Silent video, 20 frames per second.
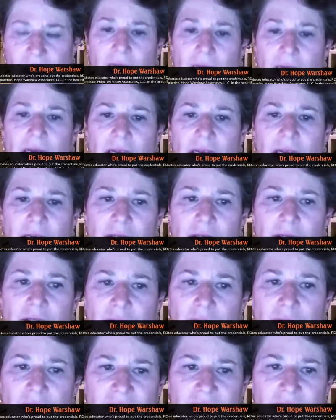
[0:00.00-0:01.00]

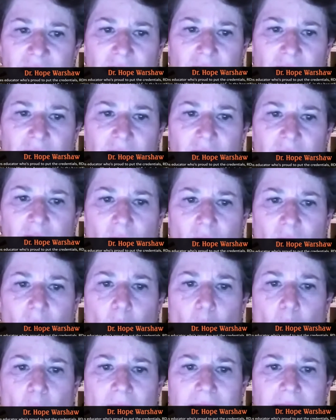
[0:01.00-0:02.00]
including studies on
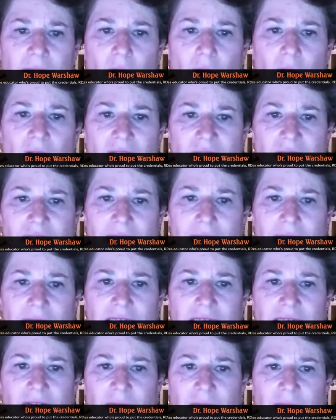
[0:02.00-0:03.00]
weight loss and
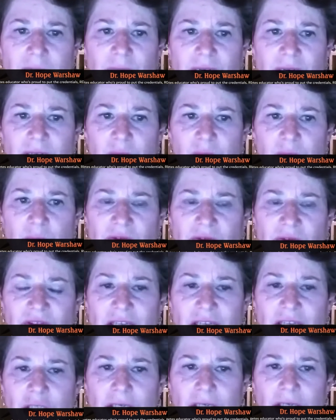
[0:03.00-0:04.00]
diabetes
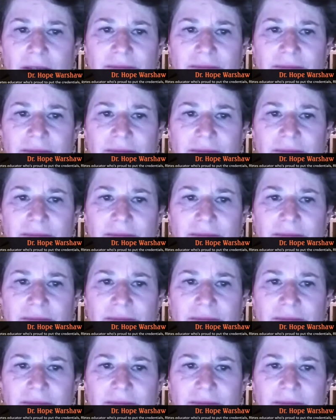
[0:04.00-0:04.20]
prevention.